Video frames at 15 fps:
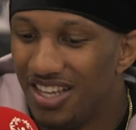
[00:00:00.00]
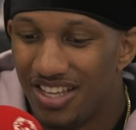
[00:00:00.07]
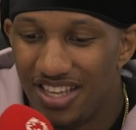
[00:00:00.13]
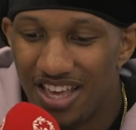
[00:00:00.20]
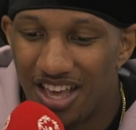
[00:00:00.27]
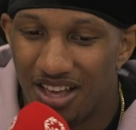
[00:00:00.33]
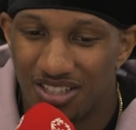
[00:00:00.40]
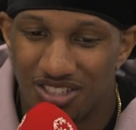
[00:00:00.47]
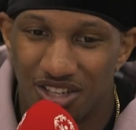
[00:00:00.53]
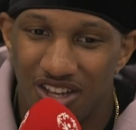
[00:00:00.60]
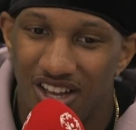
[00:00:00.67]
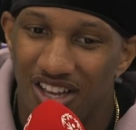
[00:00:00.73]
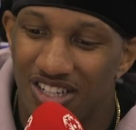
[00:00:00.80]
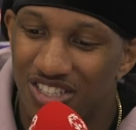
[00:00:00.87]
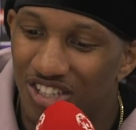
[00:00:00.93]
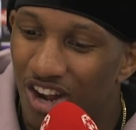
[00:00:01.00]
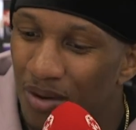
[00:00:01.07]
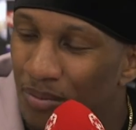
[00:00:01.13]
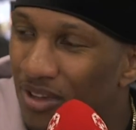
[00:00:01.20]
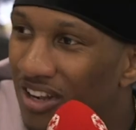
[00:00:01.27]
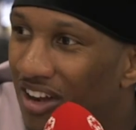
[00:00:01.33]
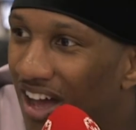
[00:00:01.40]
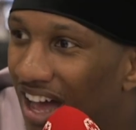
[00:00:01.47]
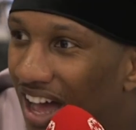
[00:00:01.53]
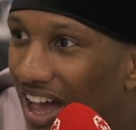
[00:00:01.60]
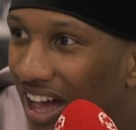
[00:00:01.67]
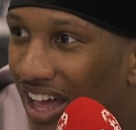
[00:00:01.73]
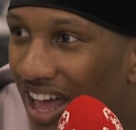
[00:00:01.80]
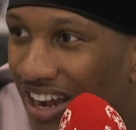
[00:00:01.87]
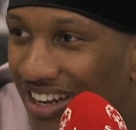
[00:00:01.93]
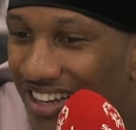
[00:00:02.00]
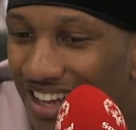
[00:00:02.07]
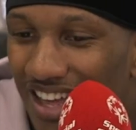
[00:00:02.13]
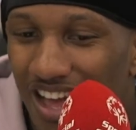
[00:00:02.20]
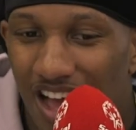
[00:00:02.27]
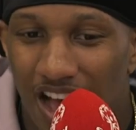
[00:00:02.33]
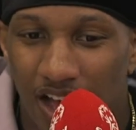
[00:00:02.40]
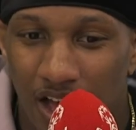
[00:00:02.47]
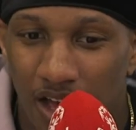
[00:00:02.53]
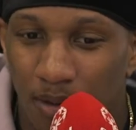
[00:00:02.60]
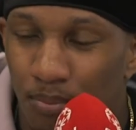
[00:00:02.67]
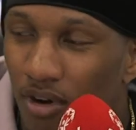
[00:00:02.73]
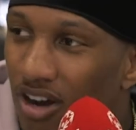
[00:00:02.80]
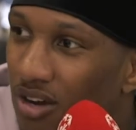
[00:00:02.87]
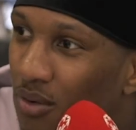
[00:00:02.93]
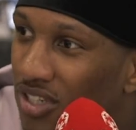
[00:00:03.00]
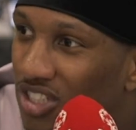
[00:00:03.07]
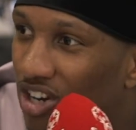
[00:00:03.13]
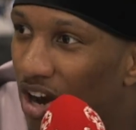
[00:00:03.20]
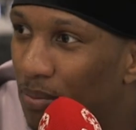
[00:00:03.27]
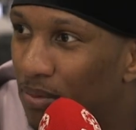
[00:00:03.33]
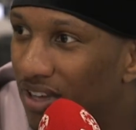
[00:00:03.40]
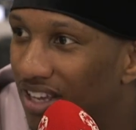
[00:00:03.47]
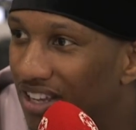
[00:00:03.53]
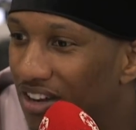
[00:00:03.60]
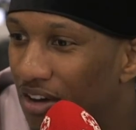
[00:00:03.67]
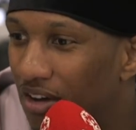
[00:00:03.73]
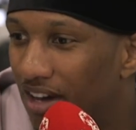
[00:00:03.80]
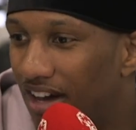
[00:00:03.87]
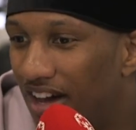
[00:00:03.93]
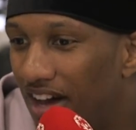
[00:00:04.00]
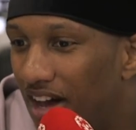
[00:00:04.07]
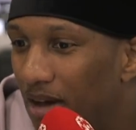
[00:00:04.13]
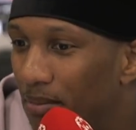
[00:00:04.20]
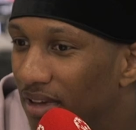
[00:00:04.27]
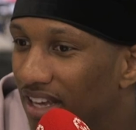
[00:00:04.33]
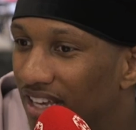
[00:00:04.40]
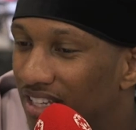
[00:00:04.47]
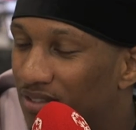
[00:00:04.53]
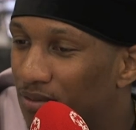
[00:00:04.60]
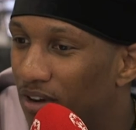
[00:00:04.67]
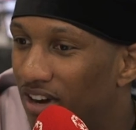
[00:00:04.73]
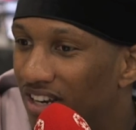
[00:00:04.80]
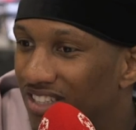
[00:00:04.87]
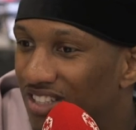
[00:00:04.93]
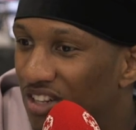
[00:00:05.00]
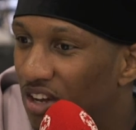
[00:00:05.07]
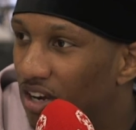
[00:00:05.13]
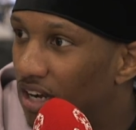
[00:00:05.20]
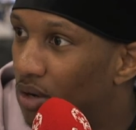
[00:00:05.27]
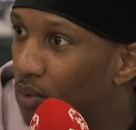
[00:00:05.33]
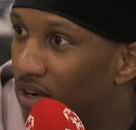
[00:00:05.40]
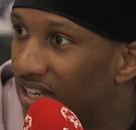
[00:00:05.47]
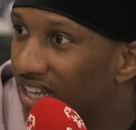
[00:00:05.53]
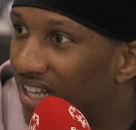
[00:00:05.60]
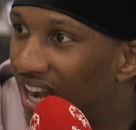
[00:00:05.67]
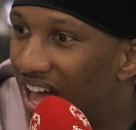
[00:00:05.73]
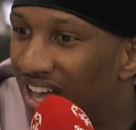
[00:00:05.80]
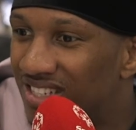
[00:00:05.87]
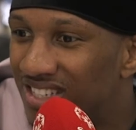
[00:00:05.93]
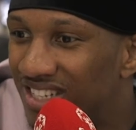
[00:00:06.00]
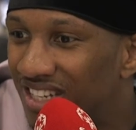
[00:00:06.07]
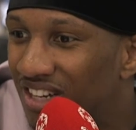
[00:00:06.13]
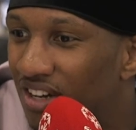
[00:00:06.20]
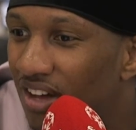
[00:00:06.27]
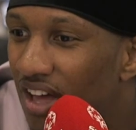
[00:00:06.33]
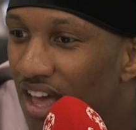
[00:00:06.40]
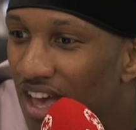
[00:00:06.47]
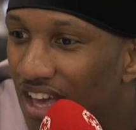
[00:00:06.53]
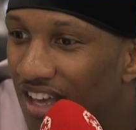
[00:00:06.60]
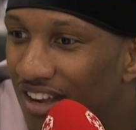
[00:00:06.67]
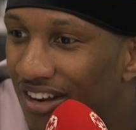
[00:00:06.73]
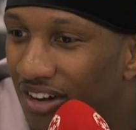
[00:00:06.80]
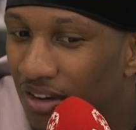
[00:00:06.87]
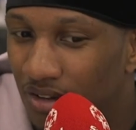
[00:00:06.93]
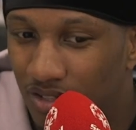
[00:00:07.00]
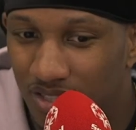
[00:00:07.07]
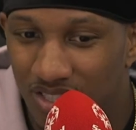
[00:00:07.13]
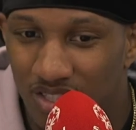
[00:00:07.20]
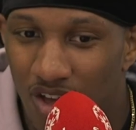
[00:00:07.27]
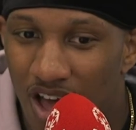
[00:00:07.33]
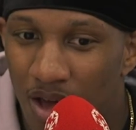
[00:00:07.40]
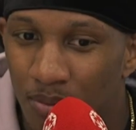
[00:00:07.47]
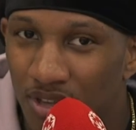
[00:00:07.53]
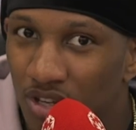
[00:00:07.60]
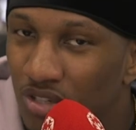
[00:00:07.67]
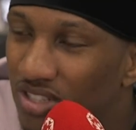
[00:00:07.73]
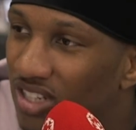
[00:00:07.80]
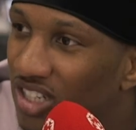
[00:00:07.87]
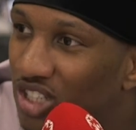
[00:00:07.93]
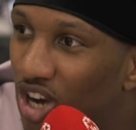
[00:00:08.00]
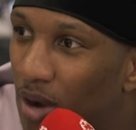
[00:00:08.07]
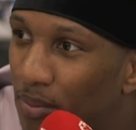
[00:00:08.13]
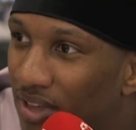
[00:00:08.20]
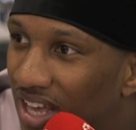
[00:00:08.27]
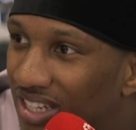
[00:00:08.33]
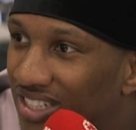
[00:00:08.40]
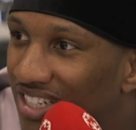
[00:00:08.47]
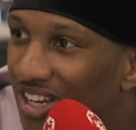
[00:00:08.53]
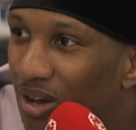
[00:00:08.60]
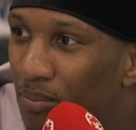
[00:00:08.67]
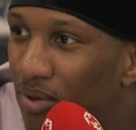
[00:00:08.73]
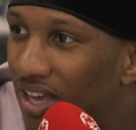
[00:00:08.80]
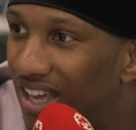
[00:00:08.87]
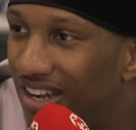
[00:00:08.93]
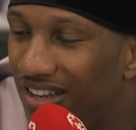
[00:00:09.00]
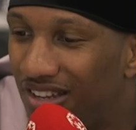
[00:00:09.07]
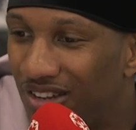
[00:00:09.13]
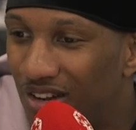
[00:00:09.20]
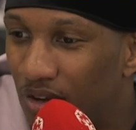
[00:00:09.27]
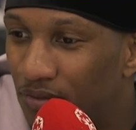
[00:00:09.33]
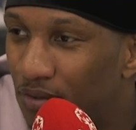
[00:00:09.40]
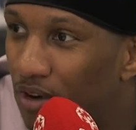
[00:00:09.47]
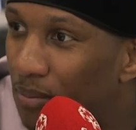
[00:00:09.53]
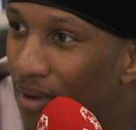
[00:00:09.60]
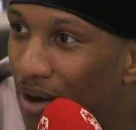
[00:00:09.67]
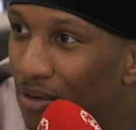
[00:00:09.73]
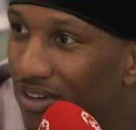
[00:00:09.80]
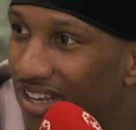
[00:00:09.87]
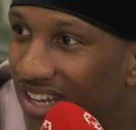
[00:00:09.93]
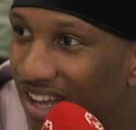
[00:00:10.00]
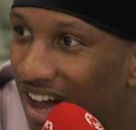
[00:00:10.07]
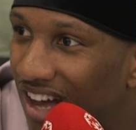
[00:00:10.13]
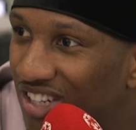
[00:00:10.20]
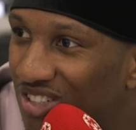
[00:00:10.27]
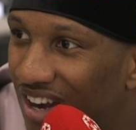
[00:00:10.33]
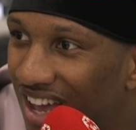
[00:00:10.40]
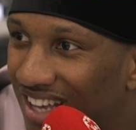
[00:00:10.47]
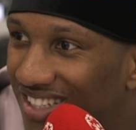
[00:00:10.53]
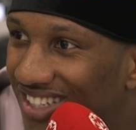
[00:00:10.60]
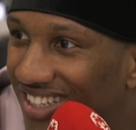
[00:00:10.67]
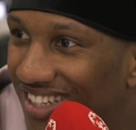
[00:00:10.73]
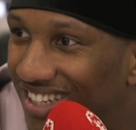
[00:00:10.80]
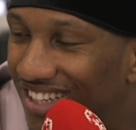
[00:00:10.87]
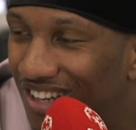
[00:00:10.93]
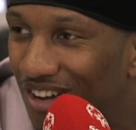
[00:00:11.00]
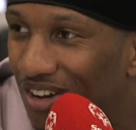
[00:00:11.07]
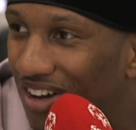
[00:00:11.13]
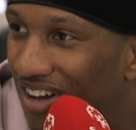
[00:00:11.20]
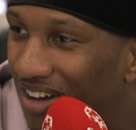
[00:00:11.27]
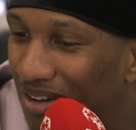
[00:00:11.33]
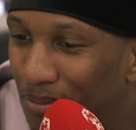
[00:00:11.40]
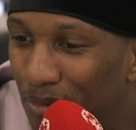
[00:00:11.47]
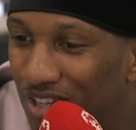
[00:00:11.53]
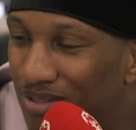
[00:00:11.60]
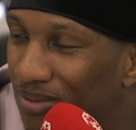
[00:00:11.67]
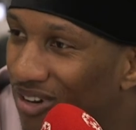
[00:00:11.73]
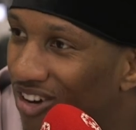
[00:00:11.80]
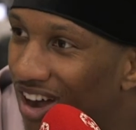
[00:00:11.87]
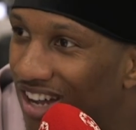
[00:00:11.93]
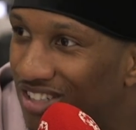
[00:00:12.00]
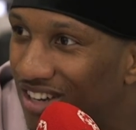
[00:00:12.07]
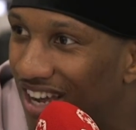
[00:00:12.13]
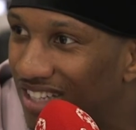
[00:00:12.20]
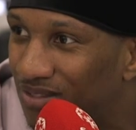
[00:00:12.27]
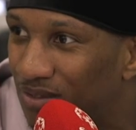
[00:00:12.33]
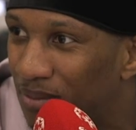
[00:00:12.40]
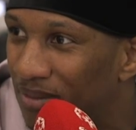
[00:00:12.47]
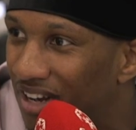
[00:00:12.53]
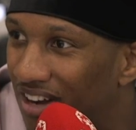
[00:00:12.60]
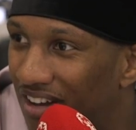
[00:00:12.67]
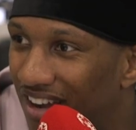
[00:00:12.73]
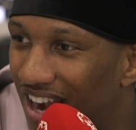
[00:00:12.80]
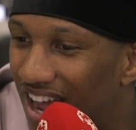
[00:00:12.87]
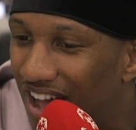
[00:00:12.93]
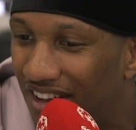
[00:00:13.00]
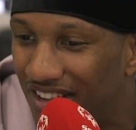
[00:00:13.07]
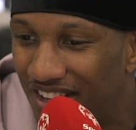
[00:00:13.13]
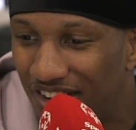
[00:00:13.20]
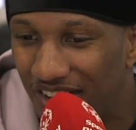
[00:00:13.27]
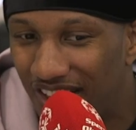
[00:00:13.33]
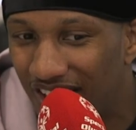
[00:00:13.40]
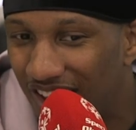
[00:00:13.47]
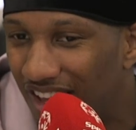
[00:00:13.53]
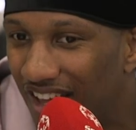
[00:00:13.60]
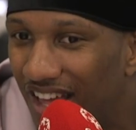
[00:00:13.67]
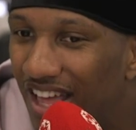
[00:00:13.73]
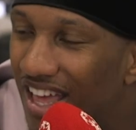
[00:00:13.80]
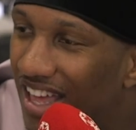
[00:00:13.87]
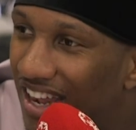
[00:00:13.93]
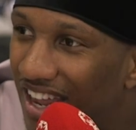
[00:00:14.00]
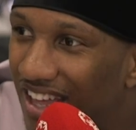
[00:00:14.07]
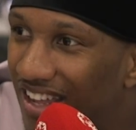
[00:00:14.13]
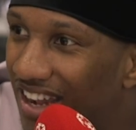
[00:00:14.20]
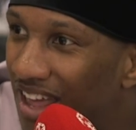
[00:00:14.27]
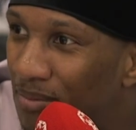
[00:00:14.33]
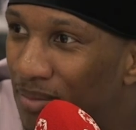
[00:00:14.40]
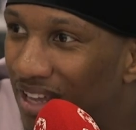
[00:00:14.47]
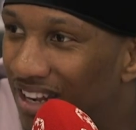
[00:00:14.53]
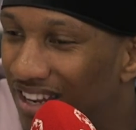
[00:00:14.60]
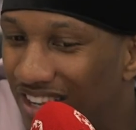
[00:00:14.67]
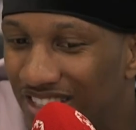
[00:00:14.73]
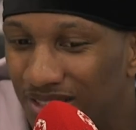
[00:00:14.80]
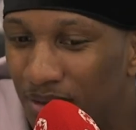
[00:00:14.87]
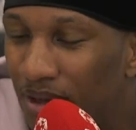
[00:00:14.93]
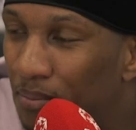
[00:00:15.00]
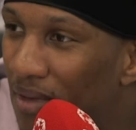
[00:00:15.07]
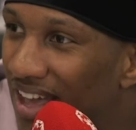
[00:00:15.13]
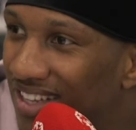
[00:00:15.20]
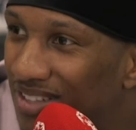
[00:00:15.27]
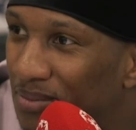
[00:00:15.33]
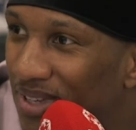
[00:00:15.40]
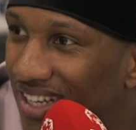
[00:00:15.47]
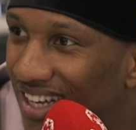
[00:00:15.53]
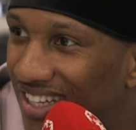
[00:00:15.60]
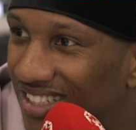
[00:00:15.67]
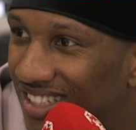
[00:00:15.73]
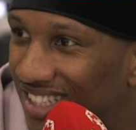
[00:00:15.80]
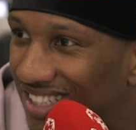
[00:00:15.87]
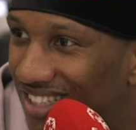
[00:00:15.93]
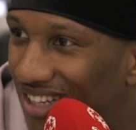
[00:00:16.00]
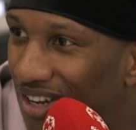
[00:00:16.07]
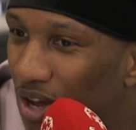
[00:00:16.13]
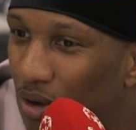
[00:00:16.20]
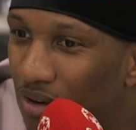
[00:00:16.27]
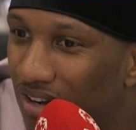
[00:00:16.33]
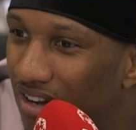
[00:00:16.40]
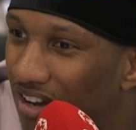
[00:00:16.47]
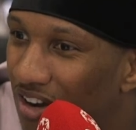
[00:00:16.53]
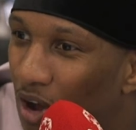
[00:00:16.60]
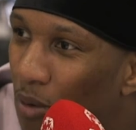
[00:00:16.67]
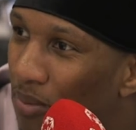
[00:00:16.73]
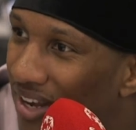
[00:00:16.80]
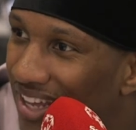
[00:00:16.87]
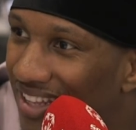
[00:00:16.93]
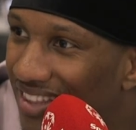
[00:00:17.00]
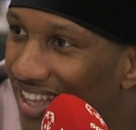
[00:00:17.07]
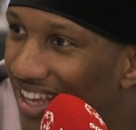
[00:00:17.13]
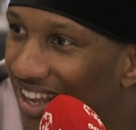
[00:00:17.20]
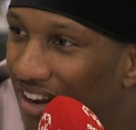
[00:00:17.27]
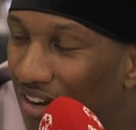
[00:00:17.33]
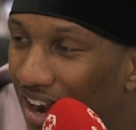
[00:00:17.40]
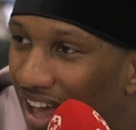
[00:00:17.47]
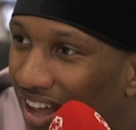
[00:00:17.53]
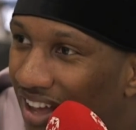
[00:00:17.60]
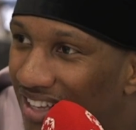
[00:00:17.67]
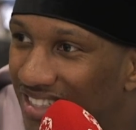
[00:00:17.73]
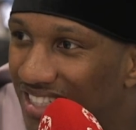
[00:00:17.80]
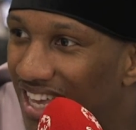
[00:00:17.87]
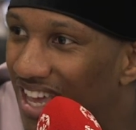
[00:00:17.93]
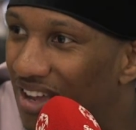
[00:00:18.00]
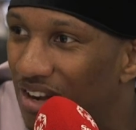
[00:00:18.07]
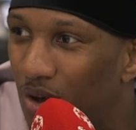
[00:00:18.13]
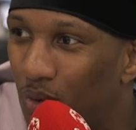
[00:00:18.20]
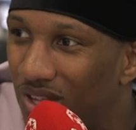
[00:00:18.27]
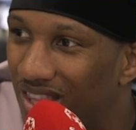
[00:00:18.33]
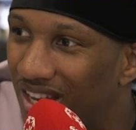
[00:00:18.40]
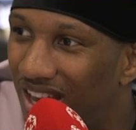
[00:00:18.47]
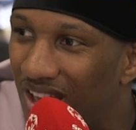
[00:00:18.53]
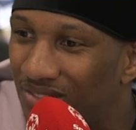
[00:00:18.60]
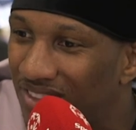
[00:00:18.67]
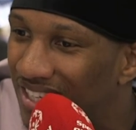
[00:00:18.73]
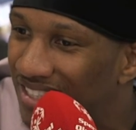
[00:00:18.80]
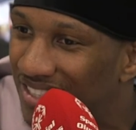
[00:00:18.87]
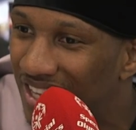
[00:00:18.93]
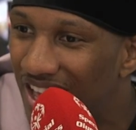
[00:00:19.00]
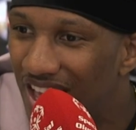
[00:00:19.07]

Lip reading: Yeah, so Sharpie, I partner with Sharpie, as far as, the rookie class deal, so I'll be using the Sharpie S Gel pen for my rookie contracts and, multiple contracts from here on out, and it's amazing because just the no bleed thing, like I was saying, with the lefties,